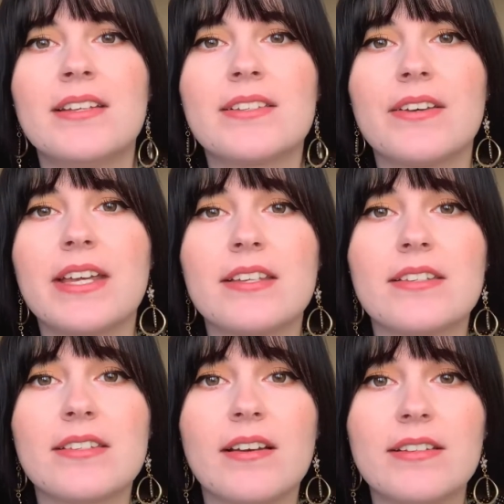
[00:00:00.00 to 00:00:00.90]
so he
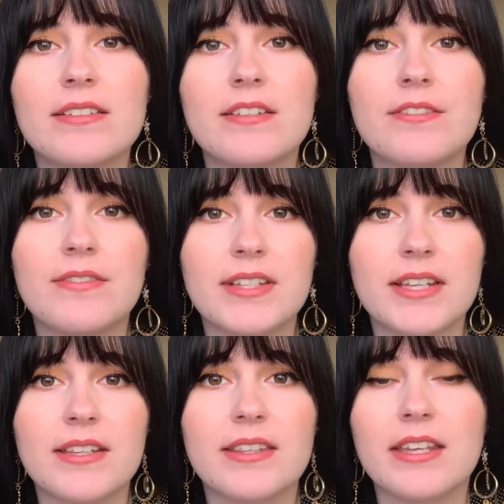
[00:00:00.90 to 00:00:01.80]
decides to
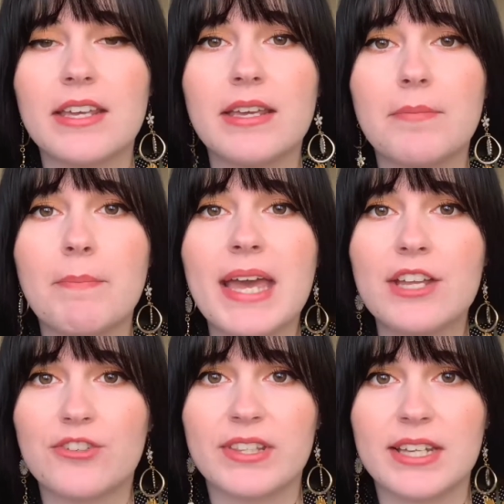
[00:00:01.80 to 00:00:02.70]
visit the
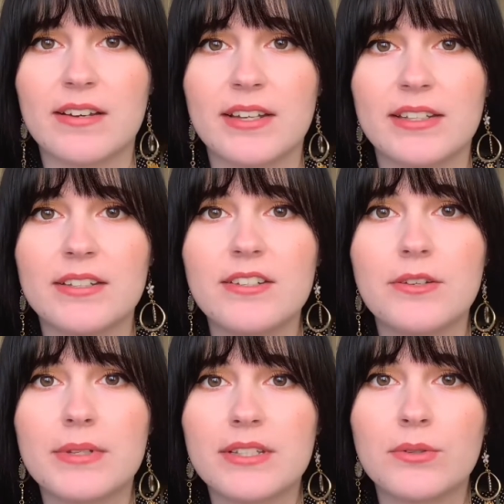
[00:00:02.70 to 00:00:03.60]
mage on the island,
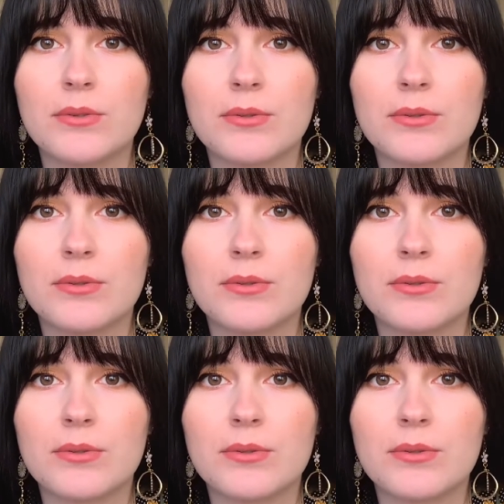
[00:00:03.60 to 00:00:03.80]
who is called